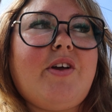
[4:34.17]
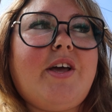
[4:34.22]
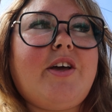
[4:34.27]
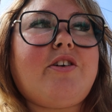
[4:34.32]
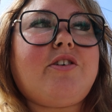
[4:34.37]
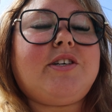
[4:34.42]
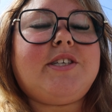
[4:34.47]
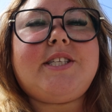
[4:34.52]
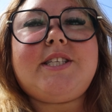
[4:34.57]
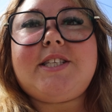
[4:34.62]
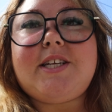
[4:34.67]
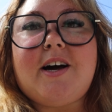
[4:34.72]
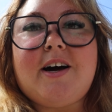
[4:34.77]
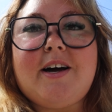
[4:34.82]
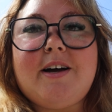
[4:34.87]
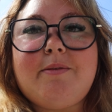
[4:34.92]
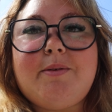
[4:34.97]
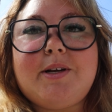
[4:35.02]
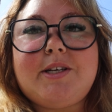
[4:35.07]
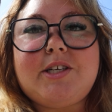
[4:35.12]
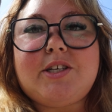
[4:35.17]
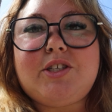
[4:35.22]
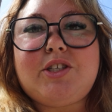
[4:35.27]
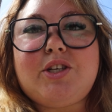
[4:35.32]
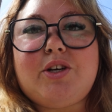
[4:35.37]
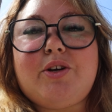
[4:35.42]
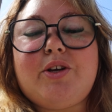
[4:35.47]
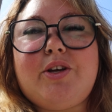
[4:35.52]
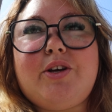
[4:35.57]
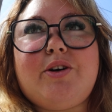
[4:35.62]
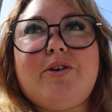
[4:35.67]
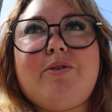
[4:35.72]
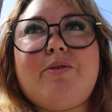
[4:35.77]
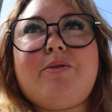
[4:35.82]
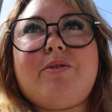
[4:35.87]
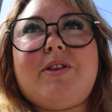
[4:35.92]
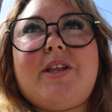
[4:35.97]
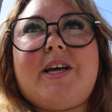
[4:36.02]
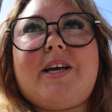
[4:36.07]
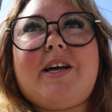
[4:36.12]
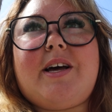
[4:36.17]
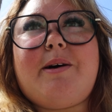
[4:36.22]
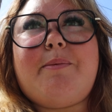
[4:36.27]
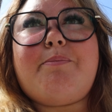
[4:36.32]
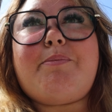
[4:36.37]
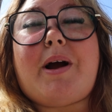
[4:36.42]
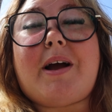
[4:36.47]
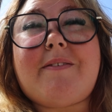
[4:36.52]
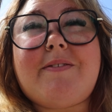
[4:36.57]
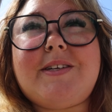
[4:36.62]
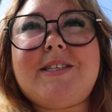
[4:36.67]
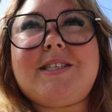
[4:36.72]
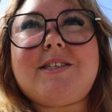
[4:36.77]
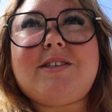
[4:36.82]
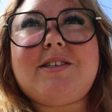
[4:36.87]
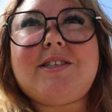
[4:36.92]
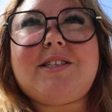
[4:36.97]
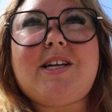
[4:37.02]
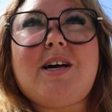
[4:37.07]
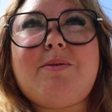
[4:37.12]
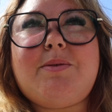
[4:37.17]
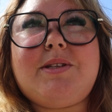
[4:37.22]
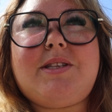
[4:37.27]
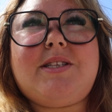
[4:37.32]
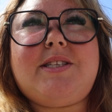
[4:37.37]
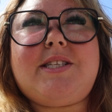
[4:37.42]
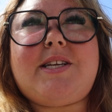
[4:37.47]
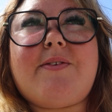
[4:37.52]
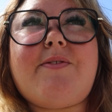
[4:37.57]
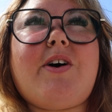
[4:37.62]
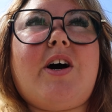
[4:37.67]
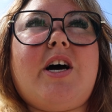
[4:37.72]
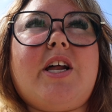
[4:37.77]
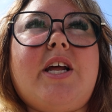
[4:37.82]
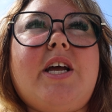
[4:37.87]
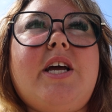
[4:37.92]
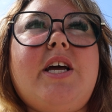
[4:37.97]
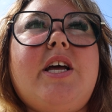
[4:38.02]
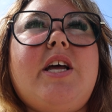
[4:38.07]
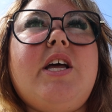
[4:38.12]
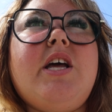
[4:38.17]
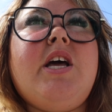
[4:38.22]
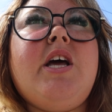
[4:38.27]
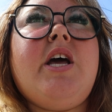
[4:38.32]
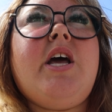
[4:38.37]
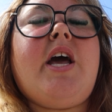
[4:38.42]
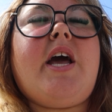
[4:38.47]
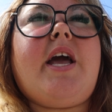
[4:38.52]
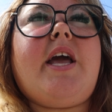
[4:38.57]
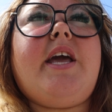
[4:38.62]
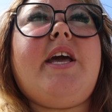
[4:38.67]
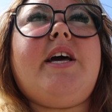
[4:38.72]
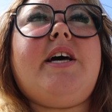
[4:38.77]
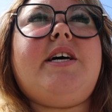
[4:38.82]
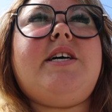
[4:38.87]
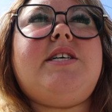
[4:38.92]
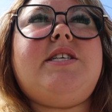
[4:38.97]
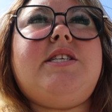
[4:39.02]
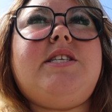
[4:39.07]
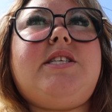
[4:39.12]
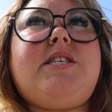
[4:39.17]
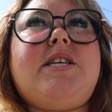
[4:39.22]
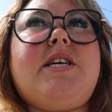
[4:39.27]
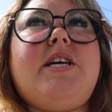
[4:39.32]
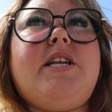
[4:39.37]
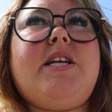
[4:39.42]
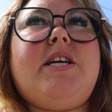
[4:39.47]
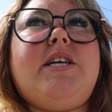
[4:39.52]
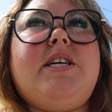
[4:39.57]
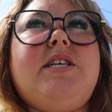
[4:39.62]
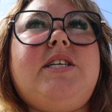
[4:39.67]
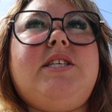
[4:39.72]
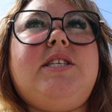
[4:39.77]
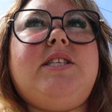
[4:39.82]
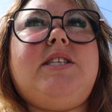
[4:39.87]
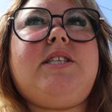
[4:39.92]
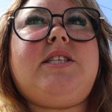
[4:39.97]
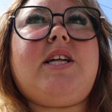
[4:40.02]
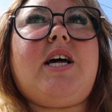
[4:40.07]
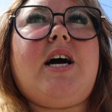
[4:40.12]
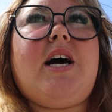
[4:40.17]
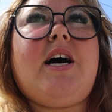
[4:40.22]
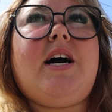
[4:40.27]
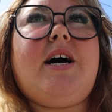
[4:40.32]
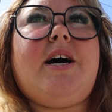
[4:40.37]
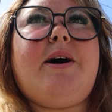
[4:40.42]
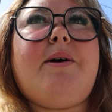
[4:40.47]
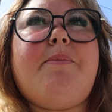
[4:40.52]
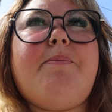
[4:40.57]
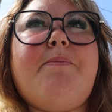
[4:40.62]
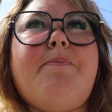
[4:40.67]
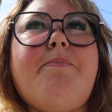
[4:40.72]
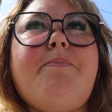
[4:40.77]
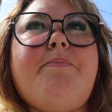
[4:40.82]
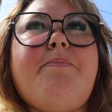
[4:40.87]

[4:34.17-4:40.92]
a croissant, which I'll show you, like a breakfast croissant with stuff on it. And it is, um,